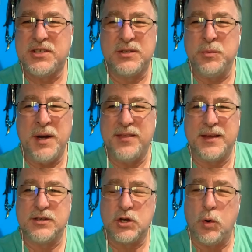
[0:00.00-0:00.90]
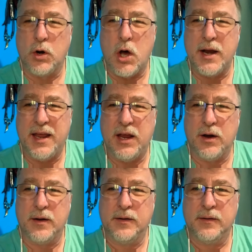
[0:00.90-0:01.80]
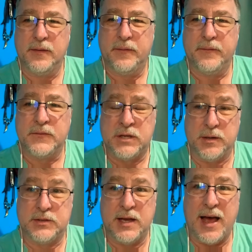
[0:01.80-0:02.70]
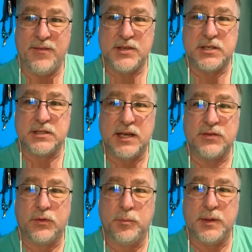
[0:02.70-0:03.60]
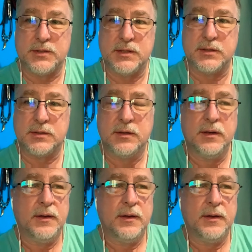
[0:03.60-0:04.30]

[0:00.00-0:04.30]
many things going on here to have a successful business.